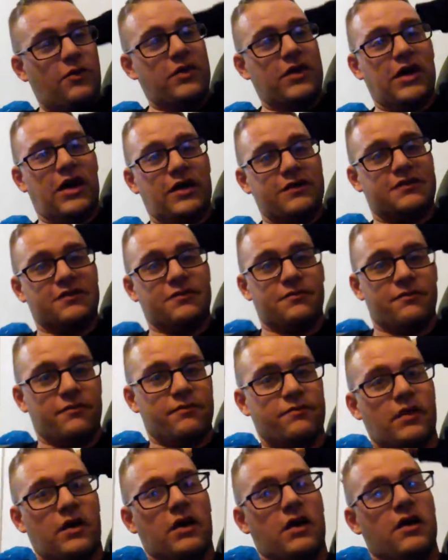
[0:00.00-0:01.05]
We got
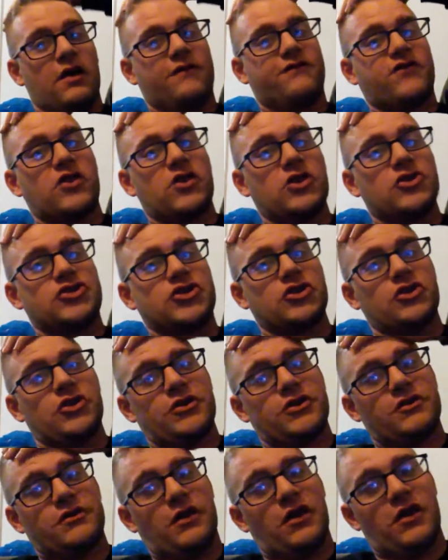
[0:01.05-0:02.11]
some uh, furniture
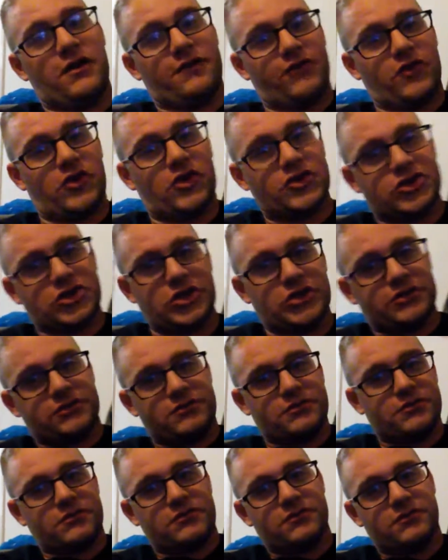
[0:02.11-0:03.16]
hook, uh, furniture
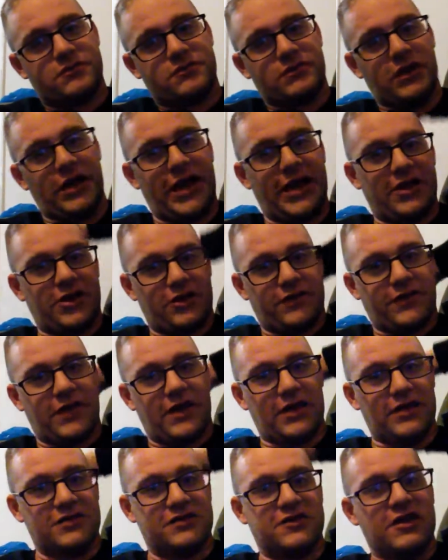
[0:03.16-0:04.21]
anchors, anchor
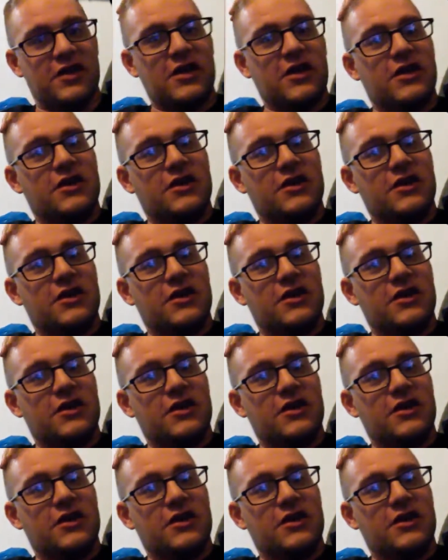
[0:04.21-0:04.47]
things.